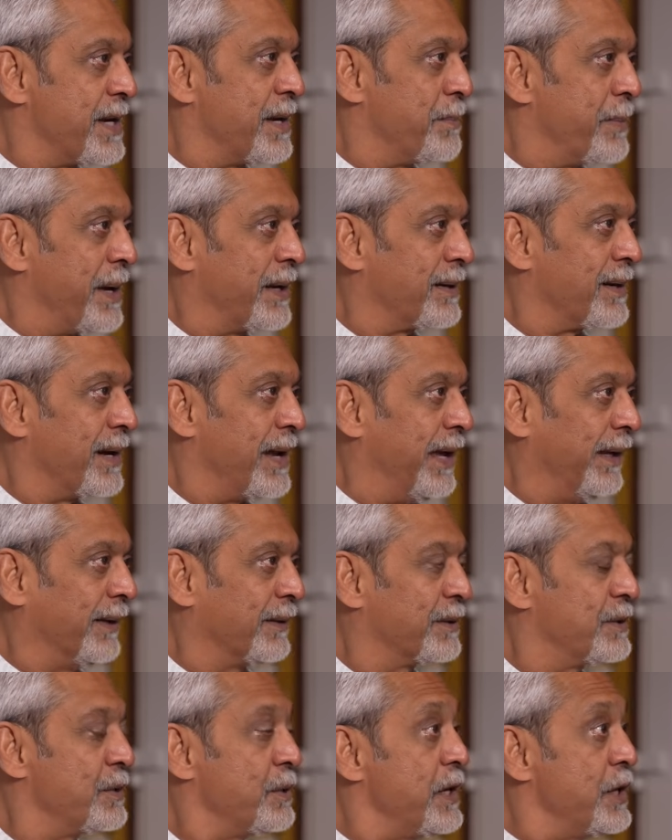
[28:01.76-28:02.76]
in mental
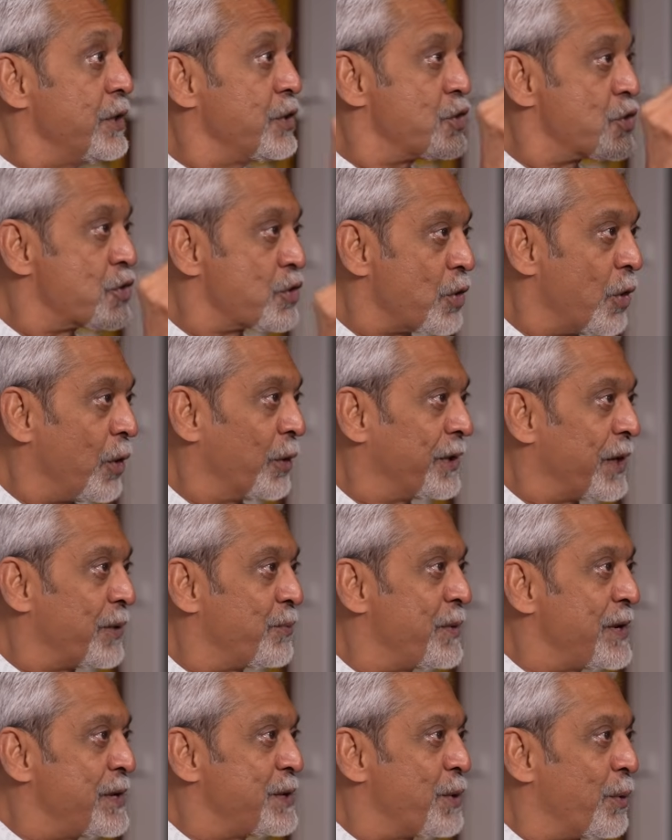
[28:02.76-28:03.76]
health to ensure that
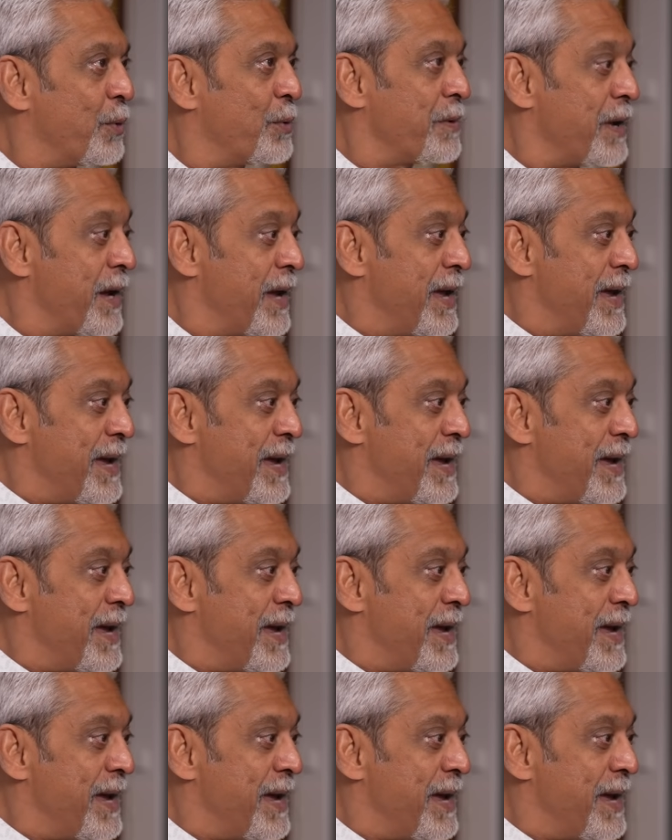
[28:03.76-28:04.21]
we don't